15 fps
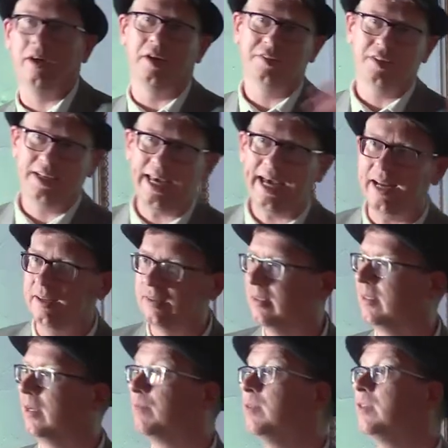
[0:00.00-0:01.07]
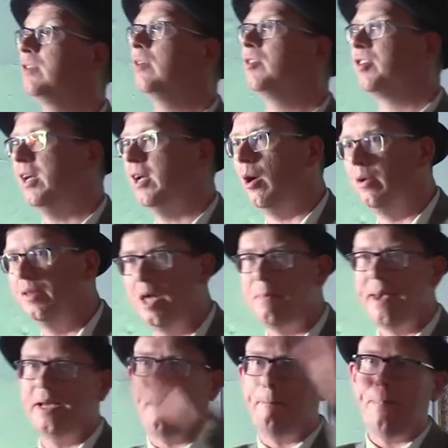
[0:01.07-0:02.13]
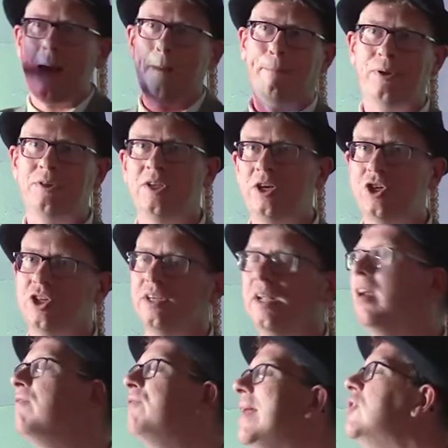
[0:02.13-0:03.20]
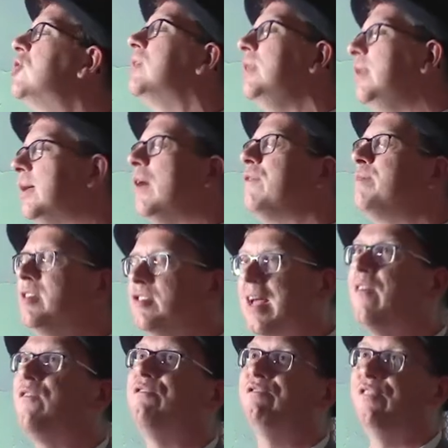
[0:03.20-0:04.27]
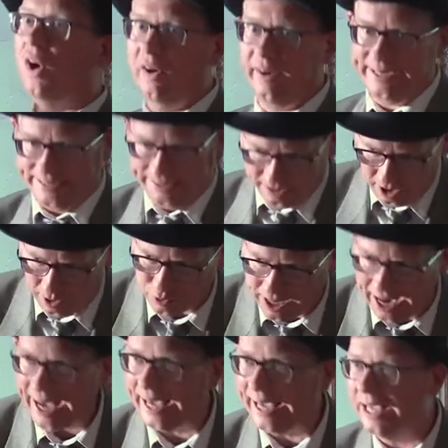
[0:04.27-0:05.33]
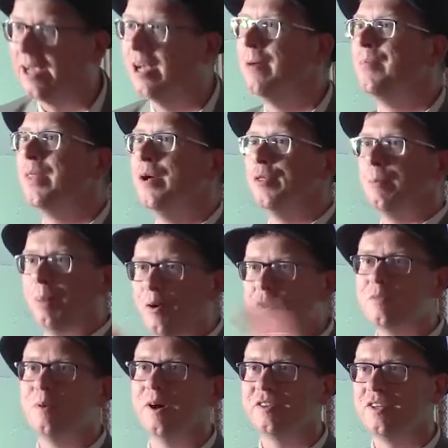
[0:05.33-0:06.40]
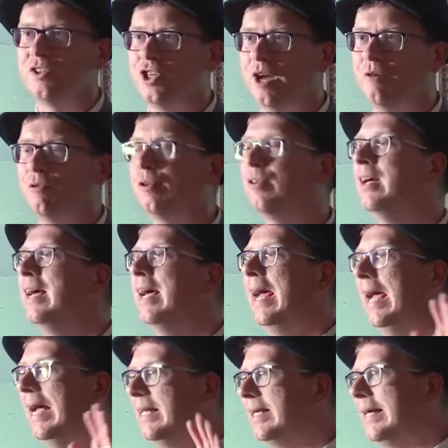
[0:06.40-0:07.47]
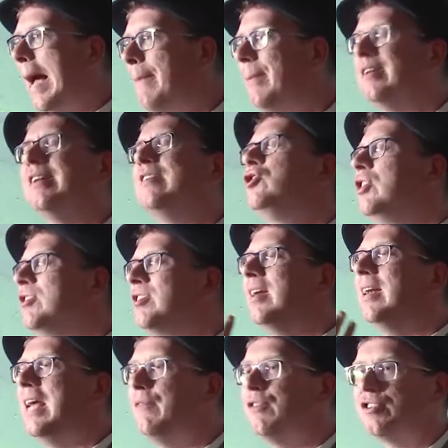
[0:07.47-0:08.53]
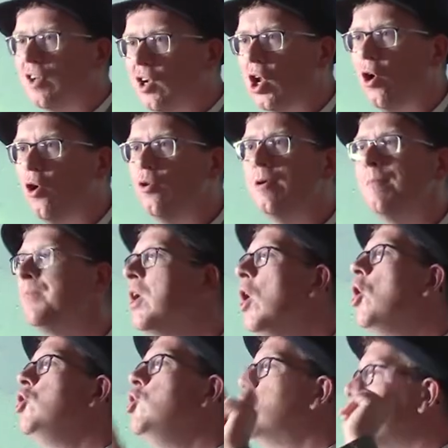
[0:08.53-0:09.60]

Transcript: ask again, and the government still say no, and they make a big petition, and eventually the government say, fine, okay. The Postmaster General in the cabinet says, just to leave us alone, you